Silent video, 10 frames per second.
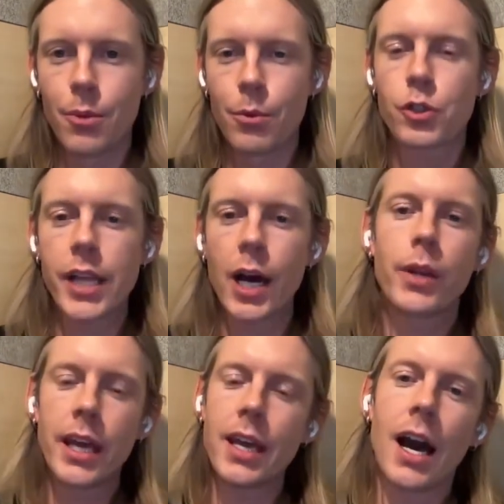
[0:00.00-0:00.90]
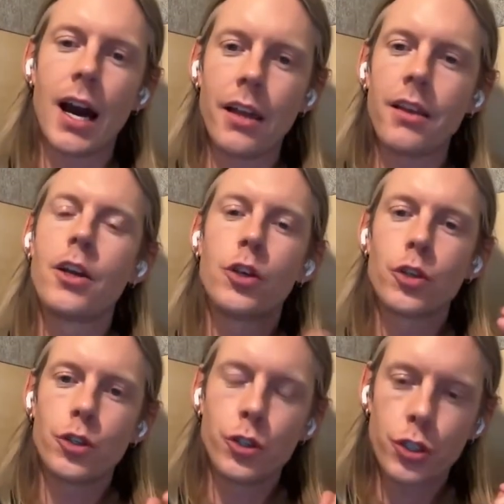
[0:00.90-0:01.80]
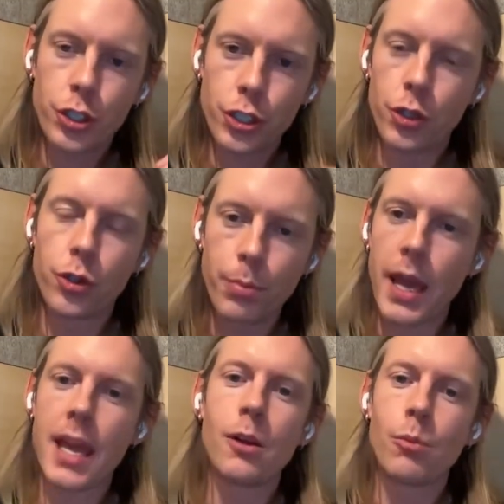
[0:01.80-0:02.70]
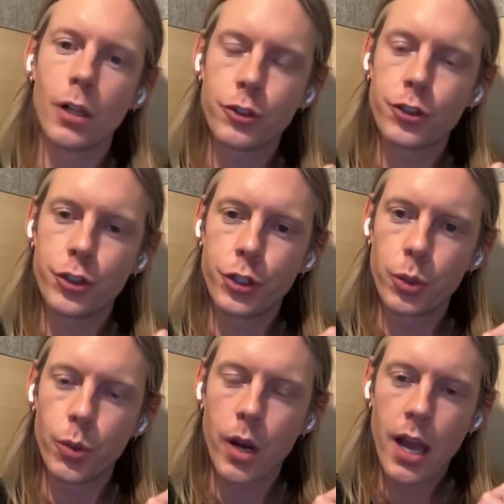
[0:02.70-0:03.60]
because now with AI you should be able to do